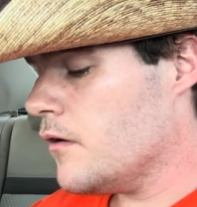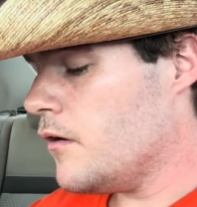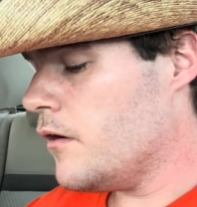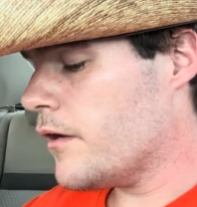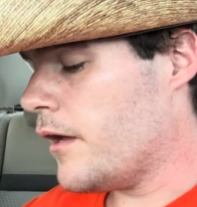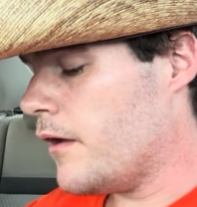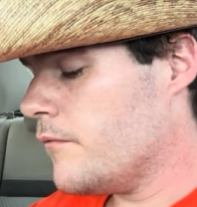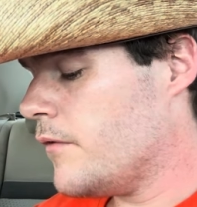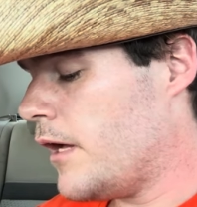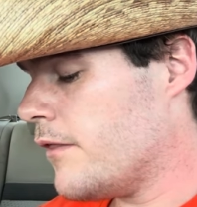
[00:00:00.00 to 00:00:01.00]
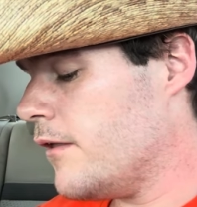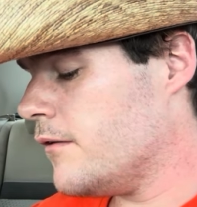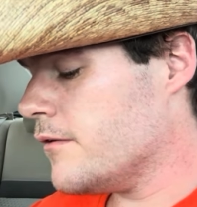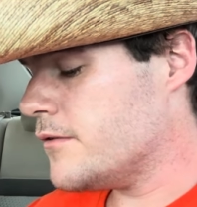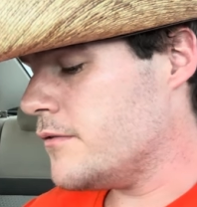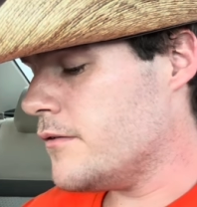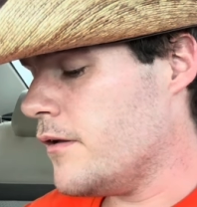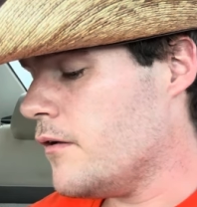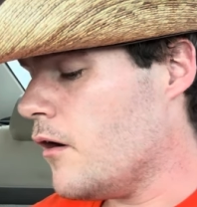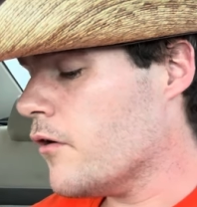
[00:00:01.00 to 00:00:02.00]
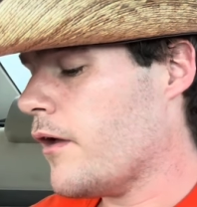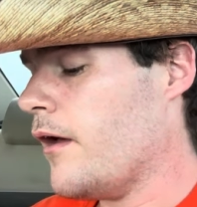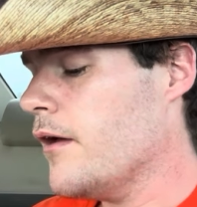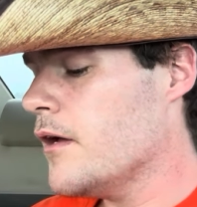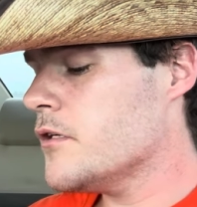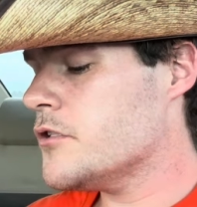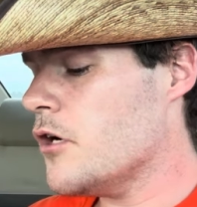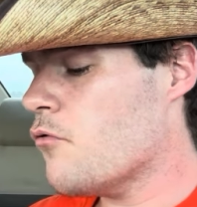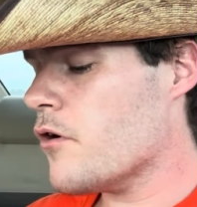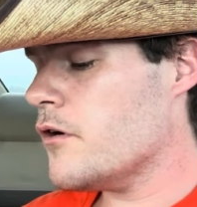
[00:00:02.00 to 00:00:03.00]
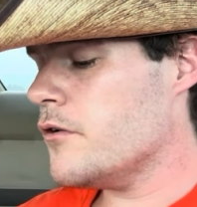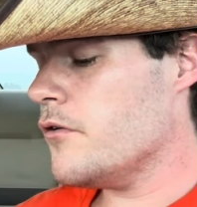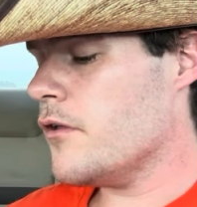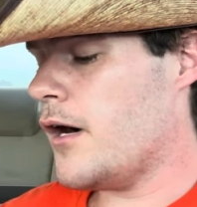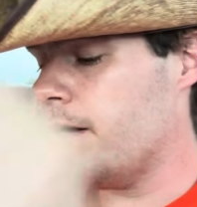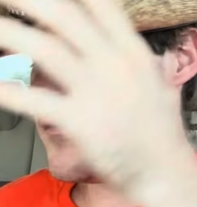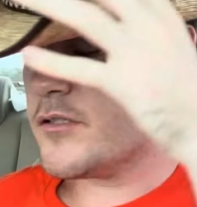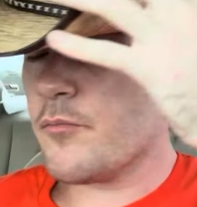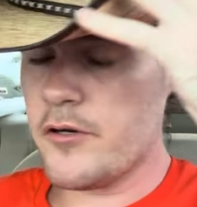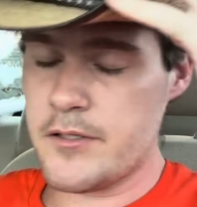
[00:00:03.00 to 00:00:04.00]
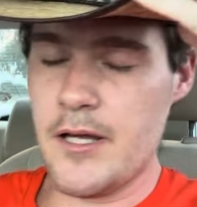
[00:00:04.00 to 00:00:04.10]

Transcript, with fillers: Okay, I think this is it. Okay, so we're gonna do the Haunted Spritz.